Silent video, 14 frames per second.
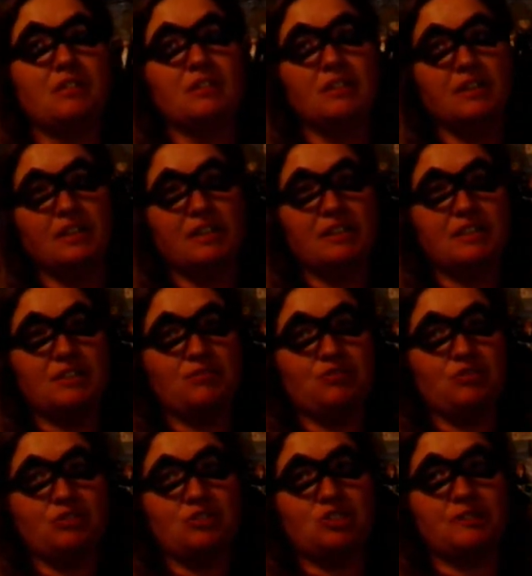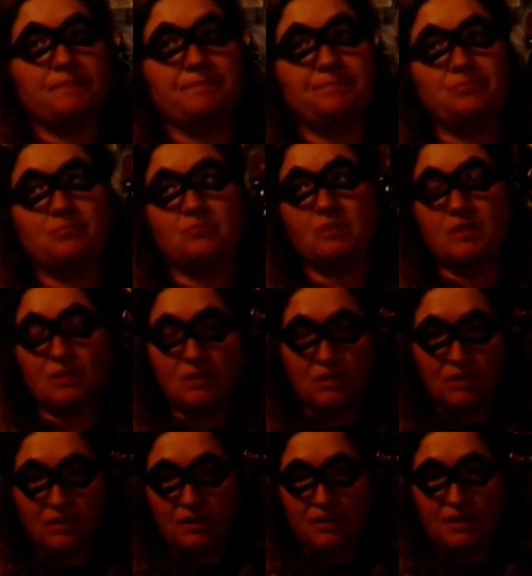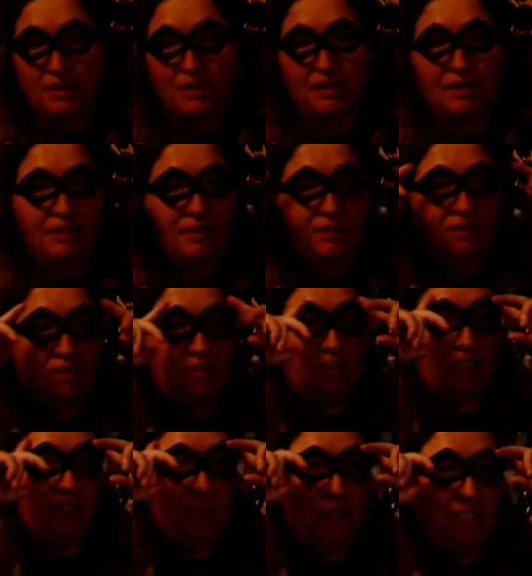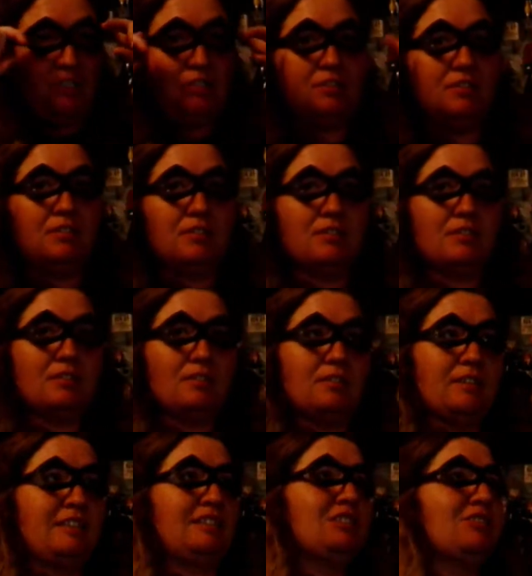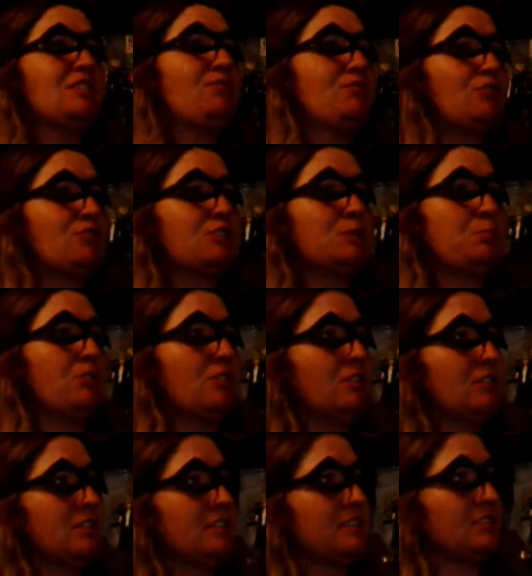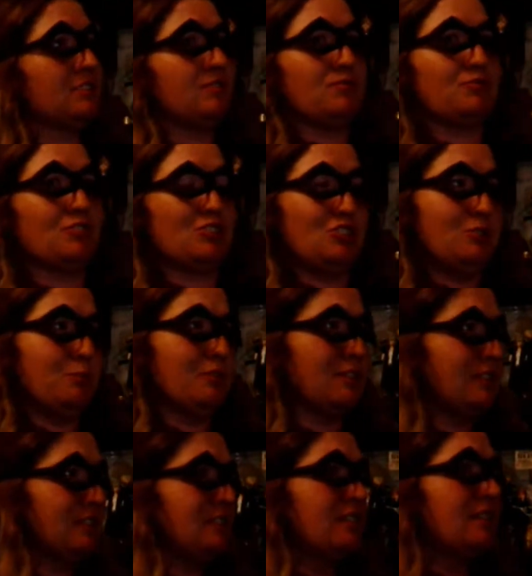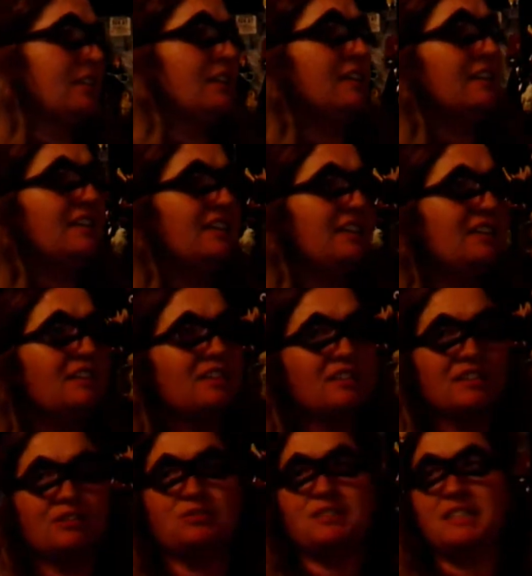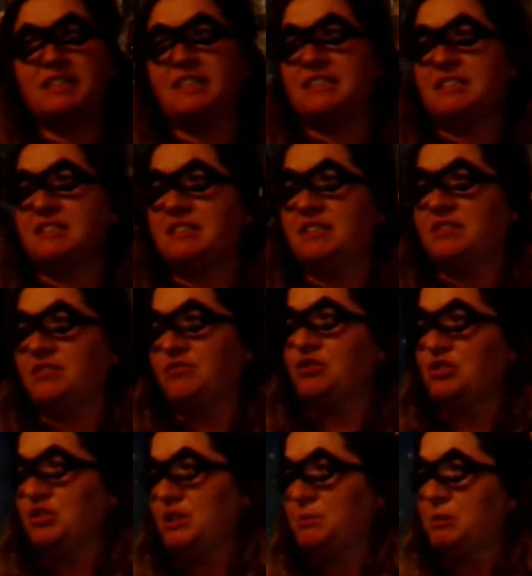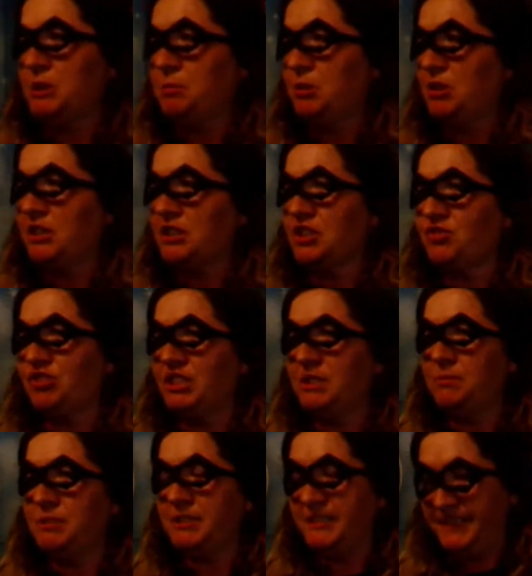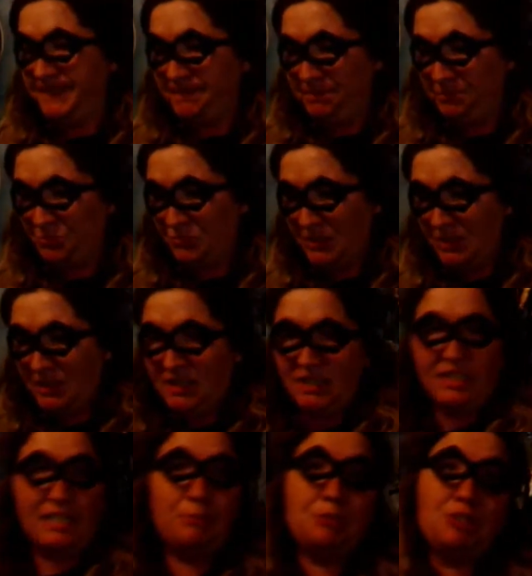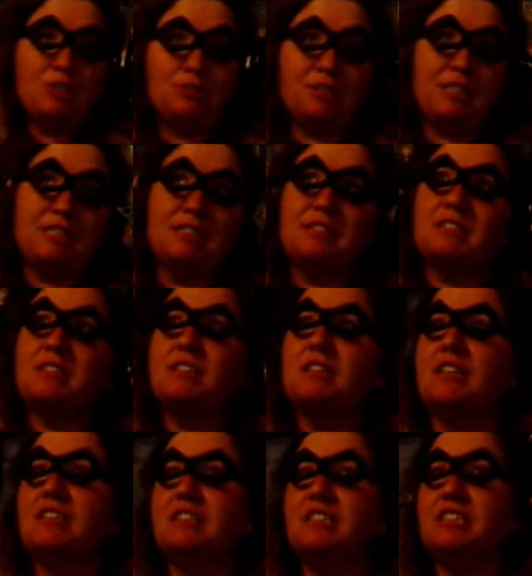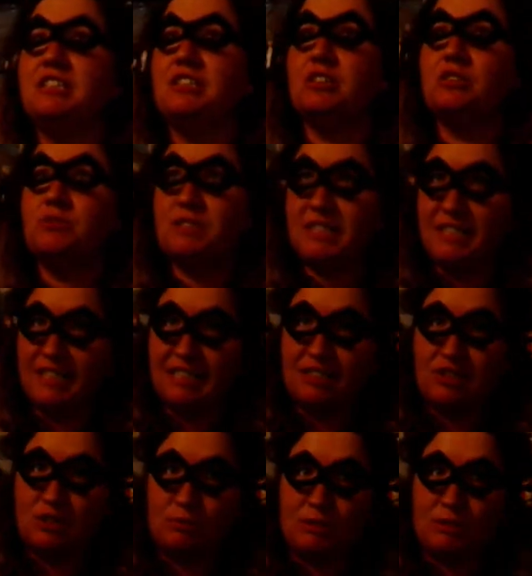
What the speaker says: in this version, and we like during the first two parts, he goes and gets this first mother box from the Amazonians. Then he goes and gets the one